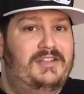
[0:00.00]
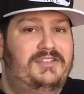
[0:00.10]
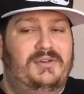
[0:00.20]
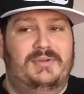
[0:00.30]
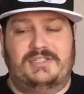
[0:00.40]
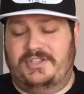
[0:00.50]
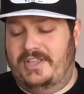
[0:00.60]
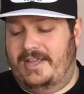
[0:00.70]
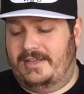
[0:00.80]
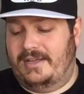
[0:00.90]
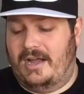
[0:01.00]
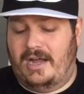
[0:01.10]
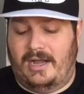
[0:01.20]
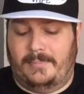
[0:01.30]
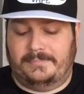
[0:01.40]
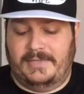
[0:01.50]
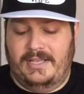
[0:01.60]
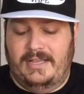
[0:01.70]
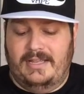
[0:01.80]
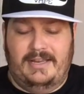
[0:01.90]
do its thing. Um,
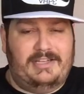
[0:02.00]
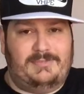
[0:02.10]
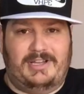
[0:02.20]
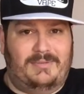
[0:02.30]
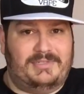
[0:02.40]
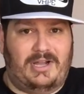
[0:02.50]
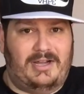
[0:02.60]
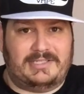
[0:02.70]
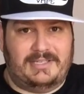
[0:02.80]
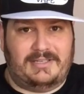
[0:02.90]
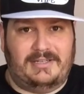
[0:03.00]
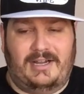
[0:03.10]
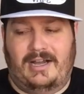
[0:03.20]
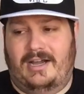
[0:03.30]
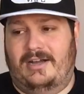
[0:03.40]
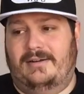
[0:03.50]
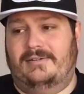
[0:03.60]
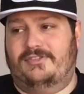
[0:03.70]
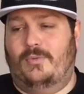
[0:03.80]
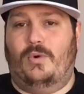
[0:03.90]
it doesn't become toxic. Uh,
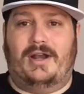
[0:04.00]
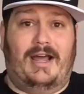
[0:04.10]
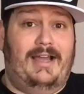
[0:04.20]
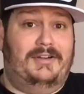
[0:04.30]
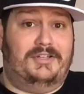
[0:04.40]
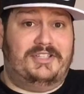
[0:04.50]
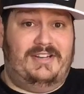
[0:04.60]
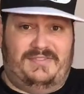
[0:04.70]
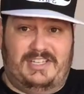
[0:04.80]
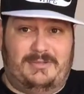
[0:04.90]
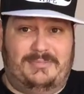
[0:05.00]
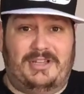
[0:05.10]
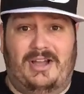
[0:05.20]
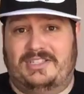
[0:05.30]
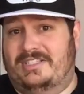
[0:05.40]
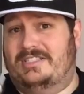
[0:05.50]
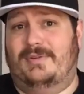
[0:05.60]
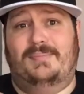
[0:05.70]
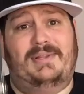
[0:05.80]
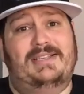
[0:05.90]
from what I understand, if it does become toxic,
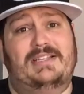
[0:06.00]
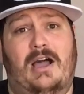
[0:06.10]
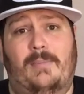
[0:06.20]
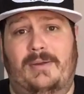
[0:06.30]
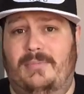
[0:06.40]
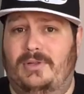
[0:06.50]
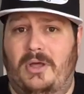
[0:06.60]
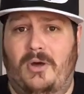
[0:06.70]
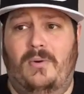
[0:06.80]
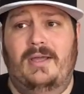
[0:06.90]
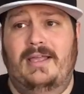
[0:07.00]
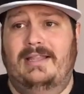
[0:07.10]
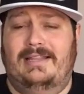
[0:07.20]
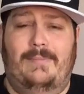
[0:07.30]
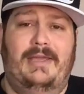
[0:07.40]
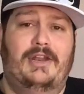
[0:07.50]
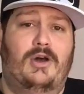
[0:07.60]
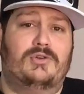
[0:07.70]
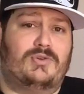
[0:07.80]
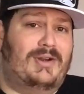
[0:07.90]
someone please comment below. Let me
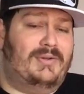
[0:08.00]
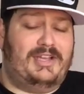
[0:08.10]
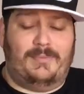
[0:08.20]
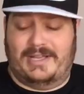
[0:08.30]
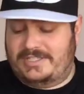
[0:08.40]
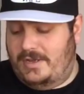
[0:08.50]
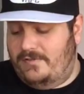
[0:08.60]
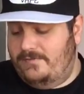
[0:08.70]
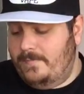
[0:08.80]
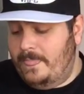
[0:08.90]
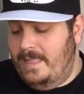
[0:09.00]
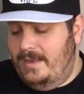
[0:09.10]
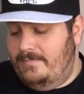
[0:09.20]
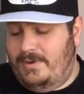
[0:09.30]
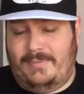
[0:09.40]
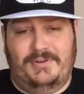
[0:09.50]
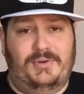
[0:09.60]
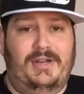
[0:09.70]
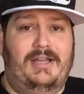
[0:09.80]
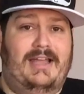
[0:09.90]
know so I don't kill myself. But I'm gonna
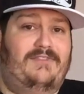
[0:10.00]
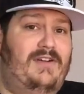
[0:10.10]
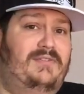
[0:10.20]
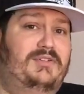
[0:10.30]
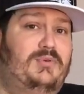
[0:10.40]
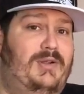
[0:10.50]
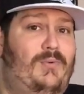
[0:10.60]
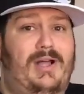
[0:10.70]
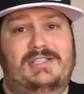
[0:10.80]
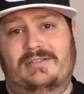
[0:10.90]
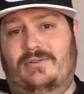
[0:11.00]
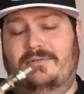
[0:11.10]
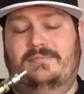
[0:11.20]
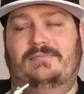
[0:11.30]
do it at 520 watts, or